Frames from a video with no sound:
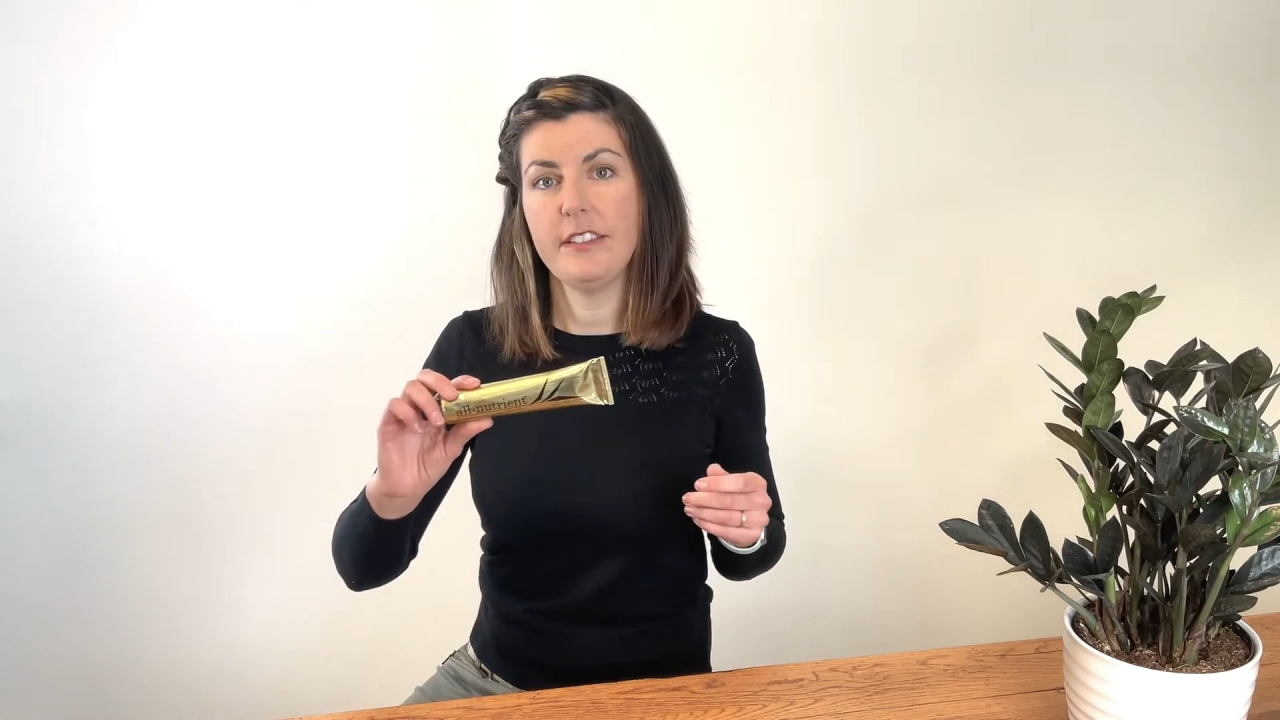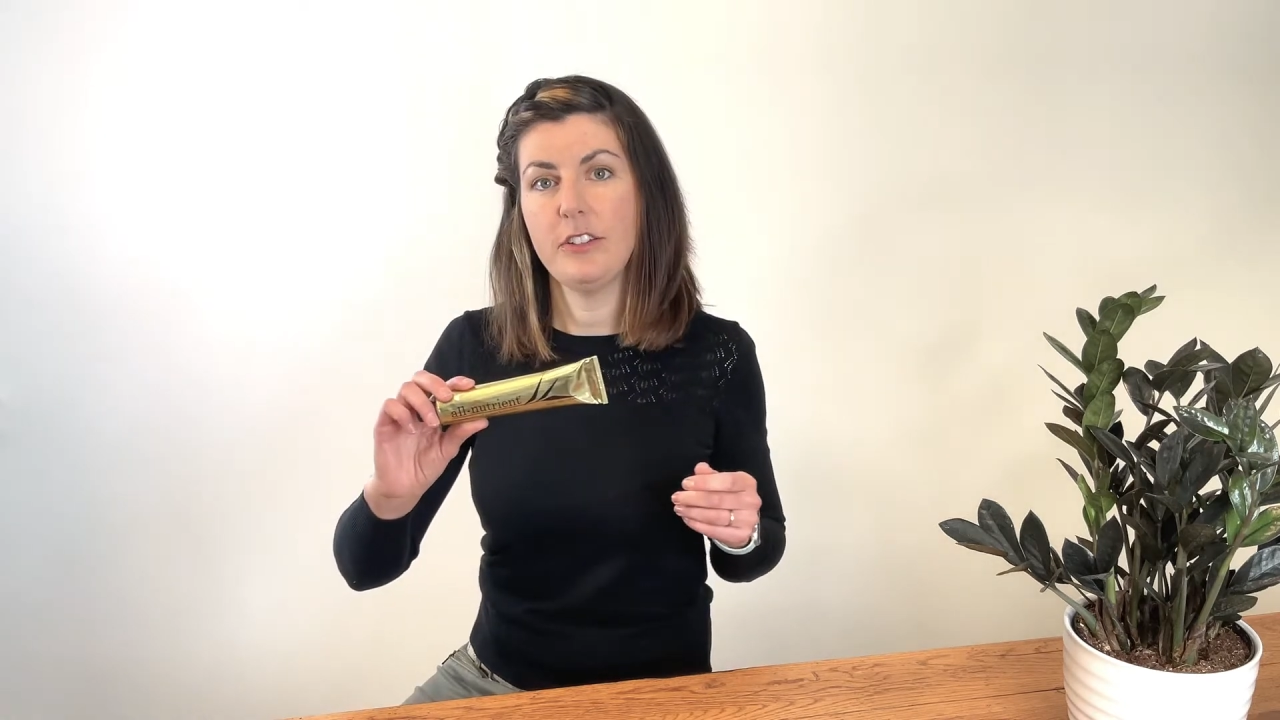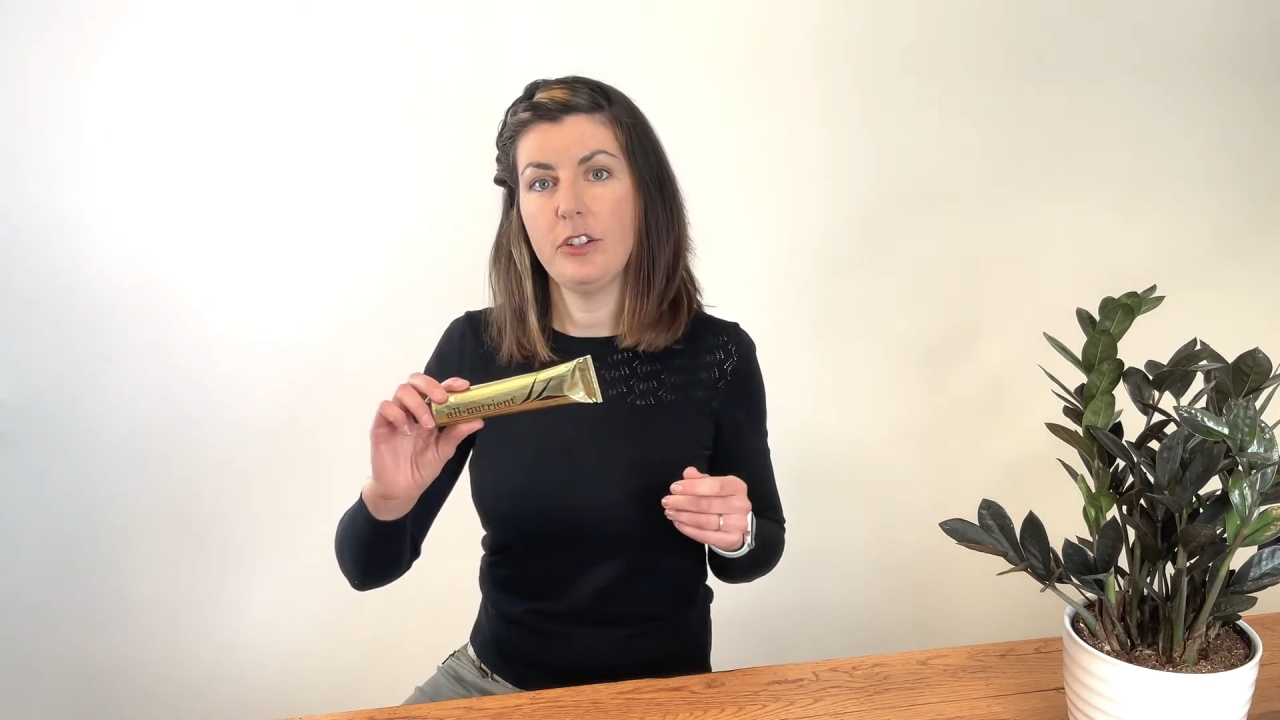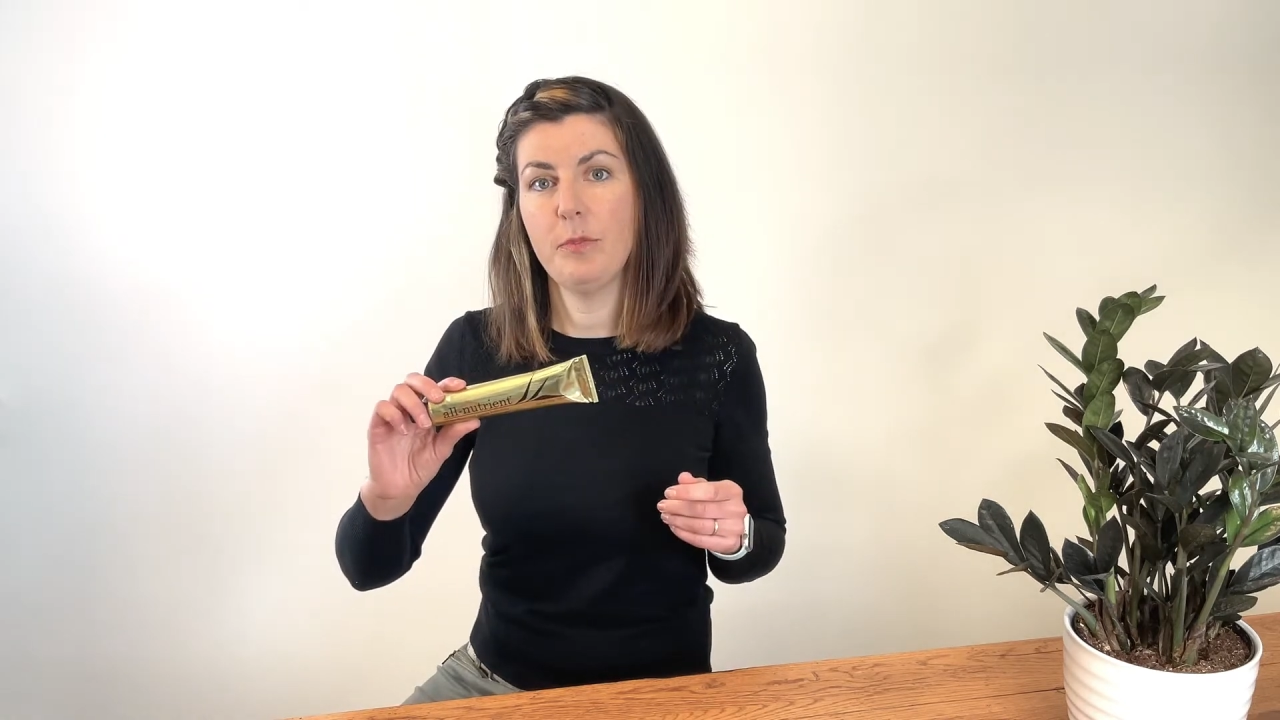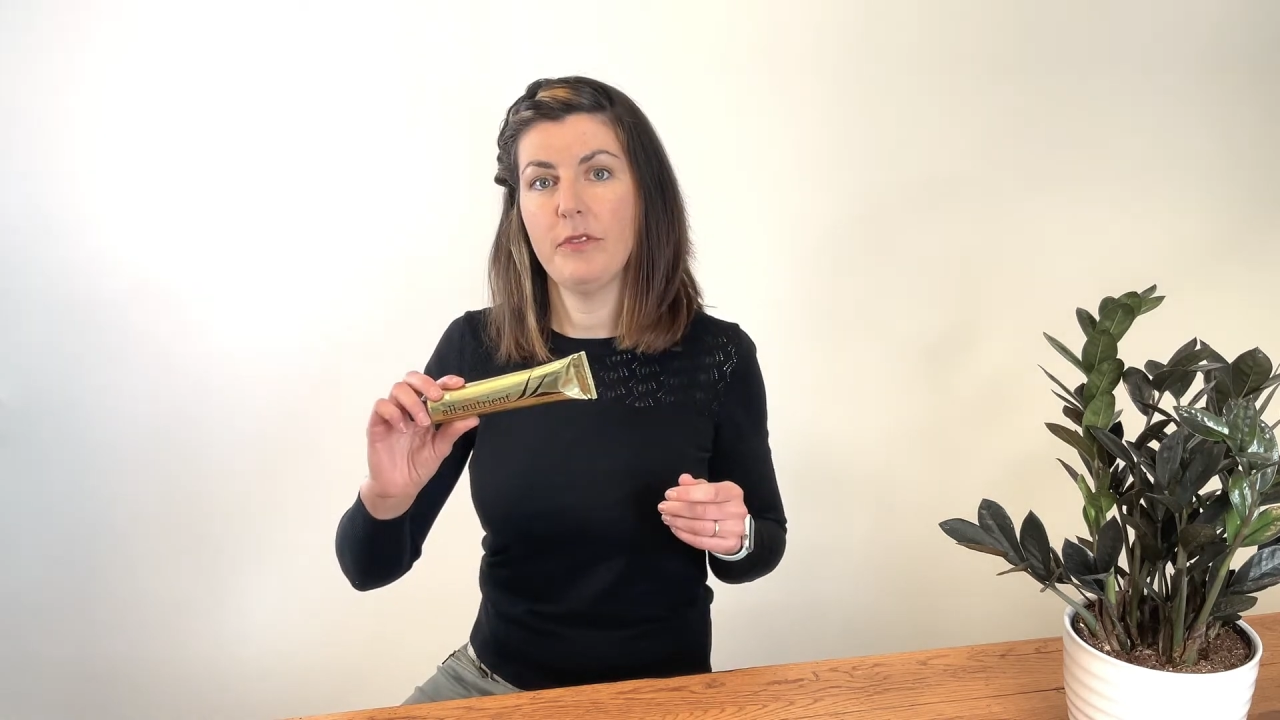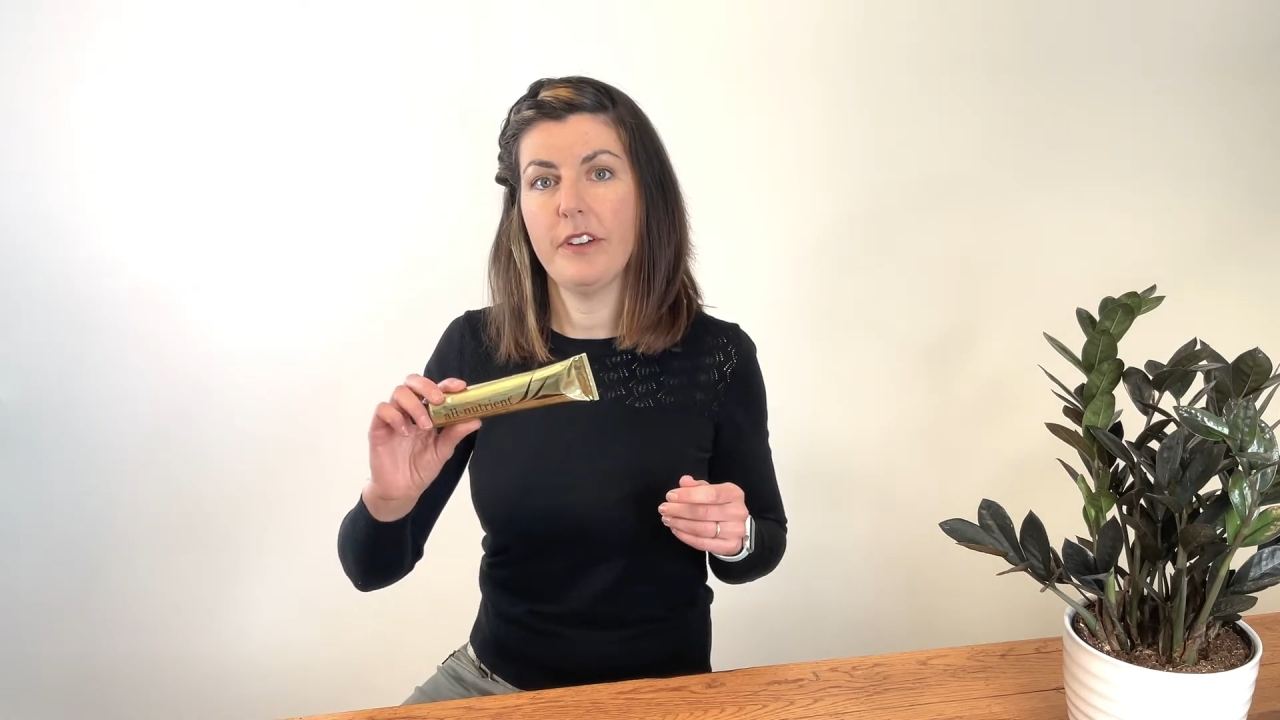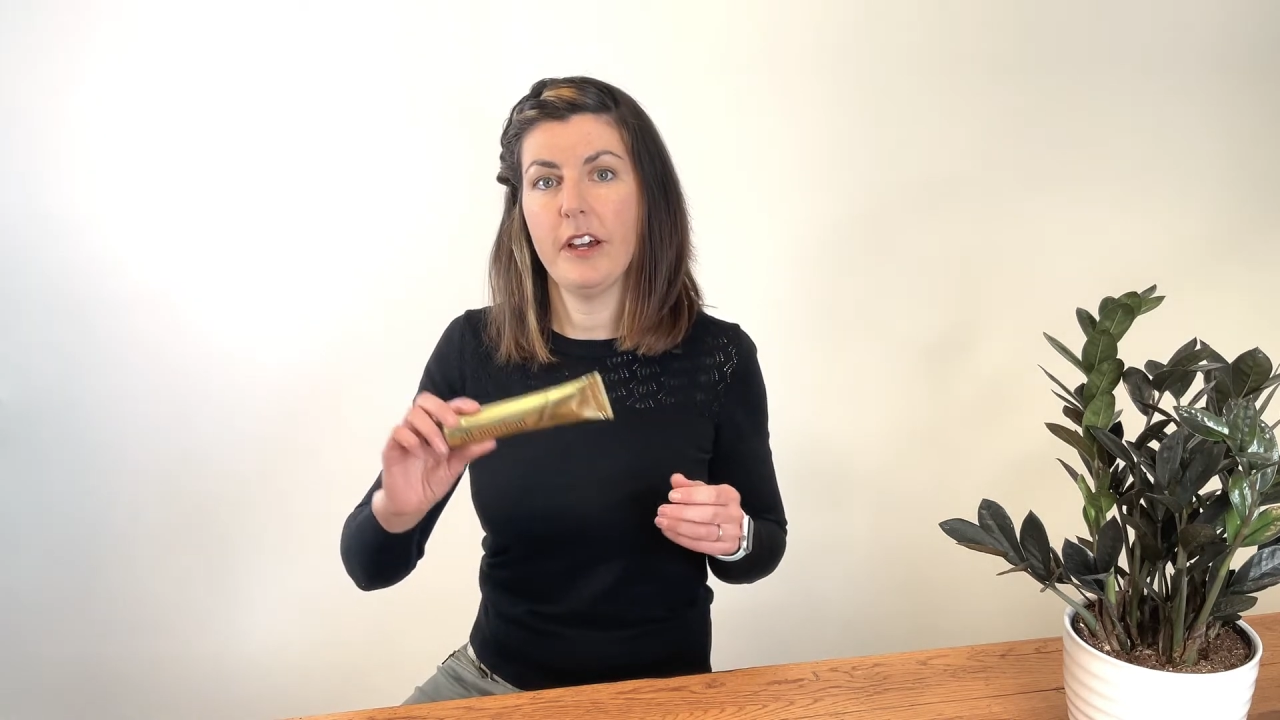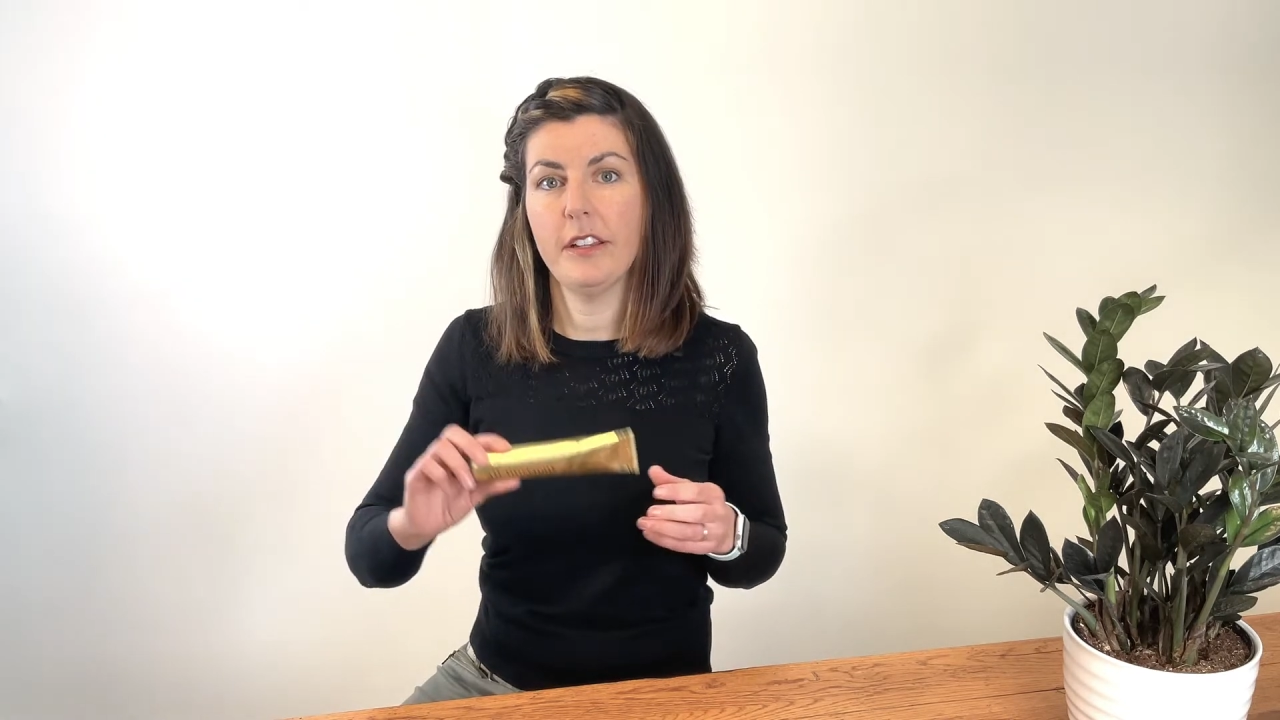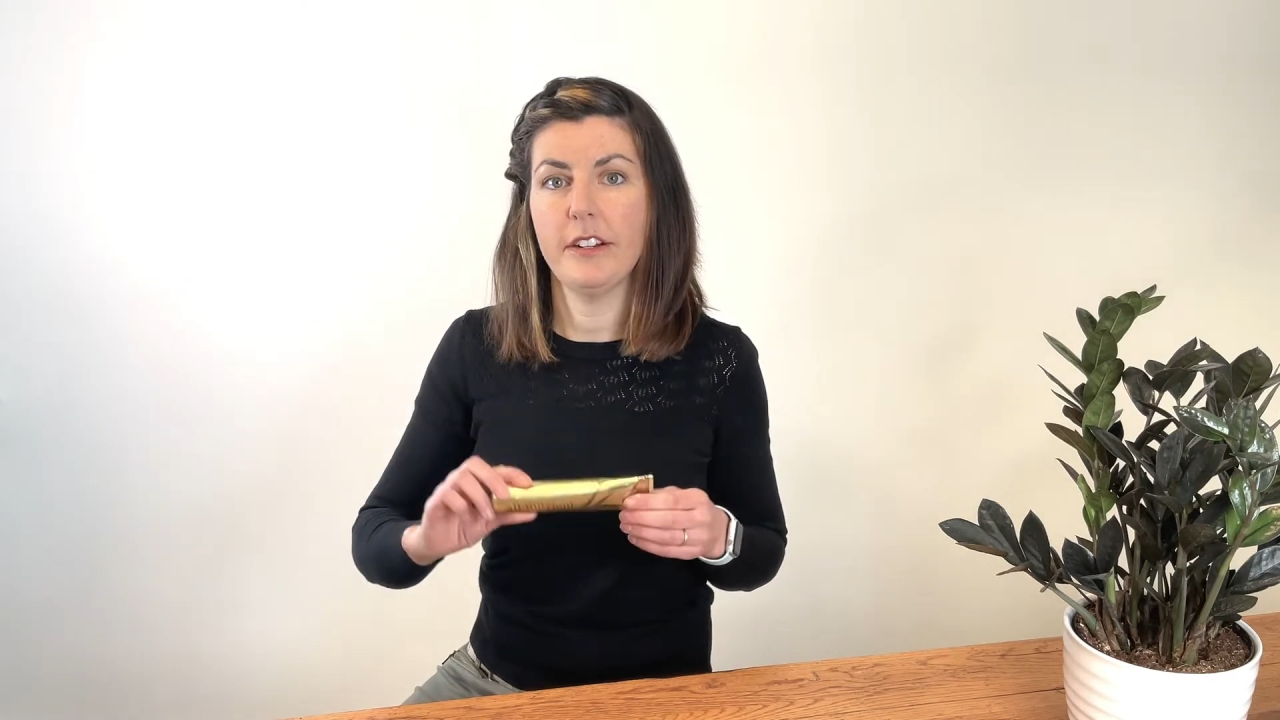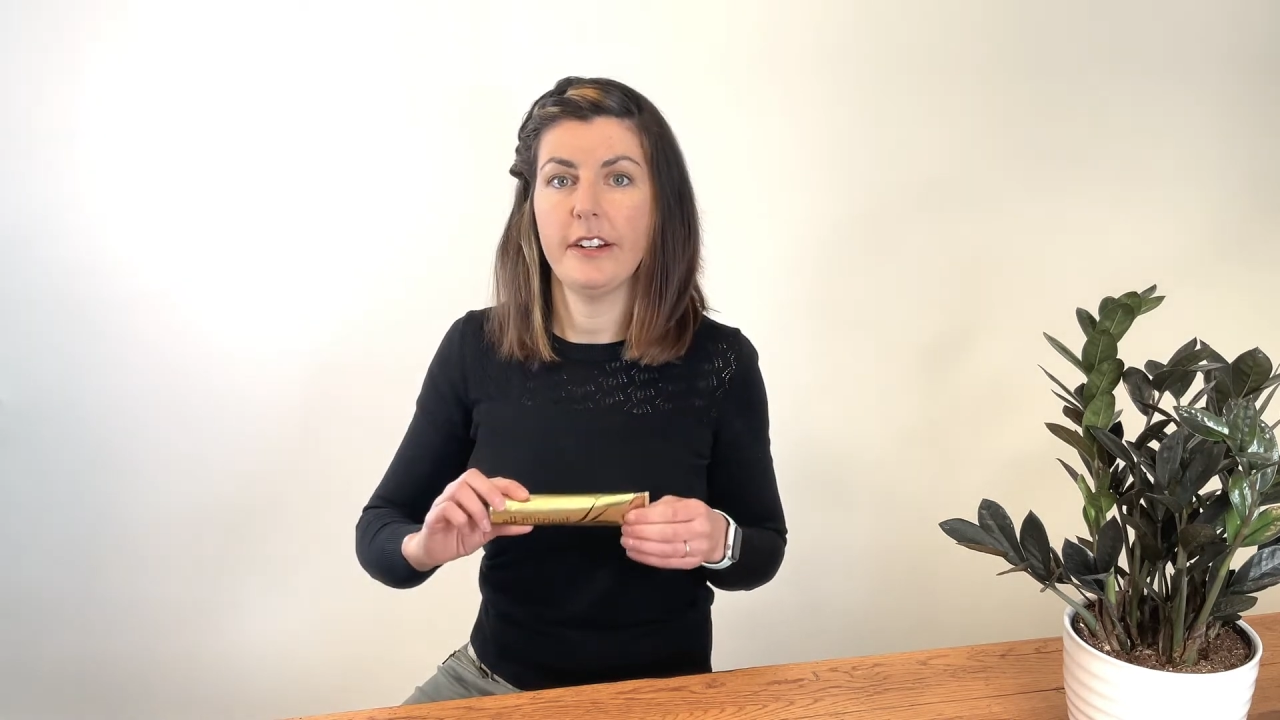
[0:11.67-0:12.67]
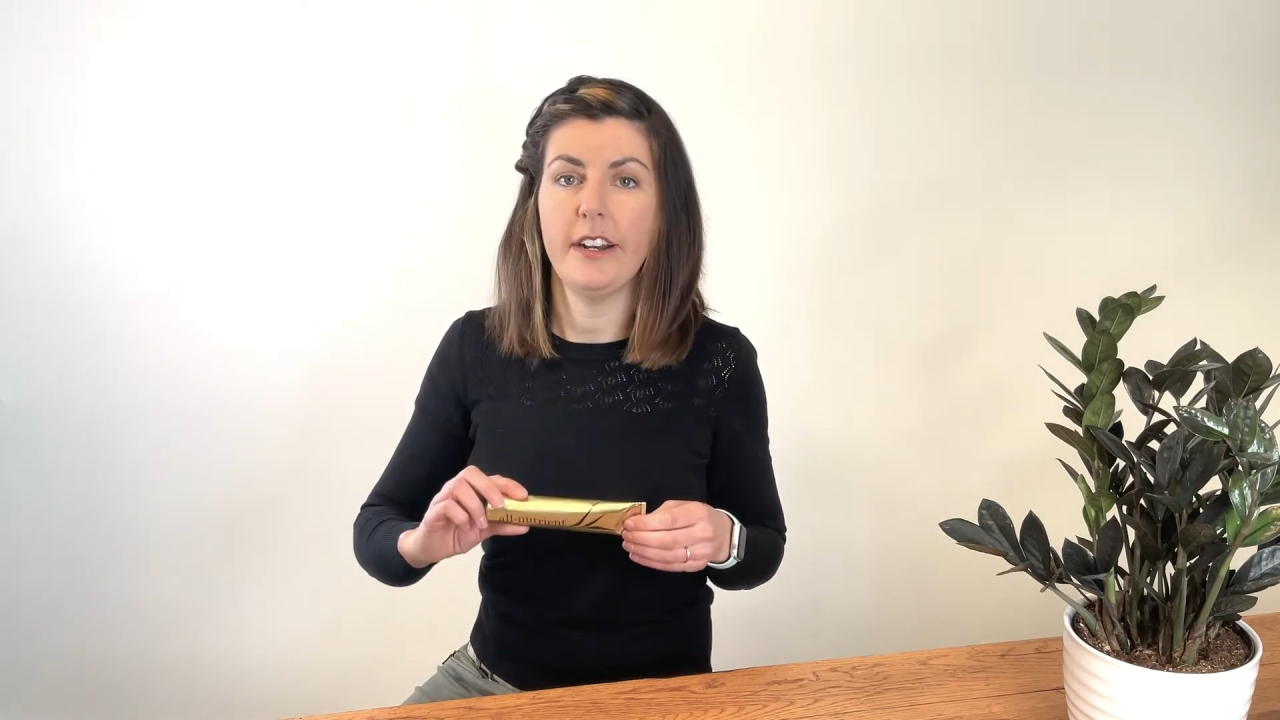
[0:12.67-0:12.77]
tube of color